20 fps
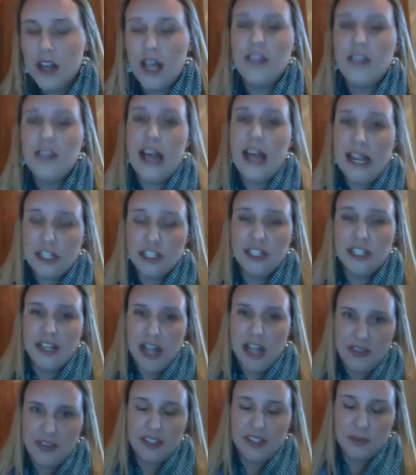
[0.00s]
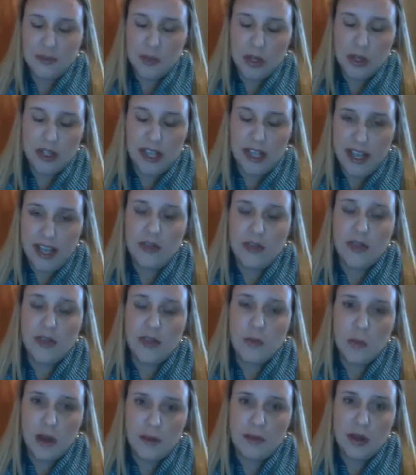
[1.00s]
actually not this book,
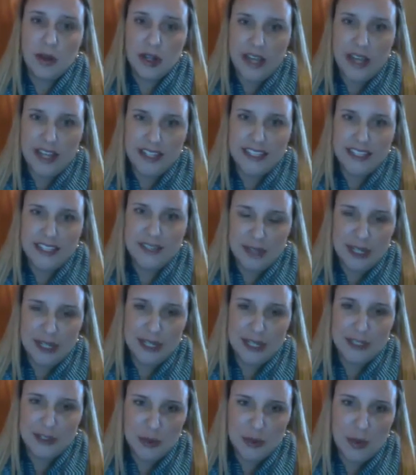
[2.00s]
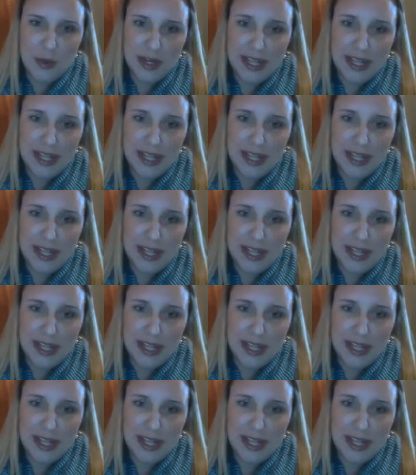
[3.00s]
the one book I did read on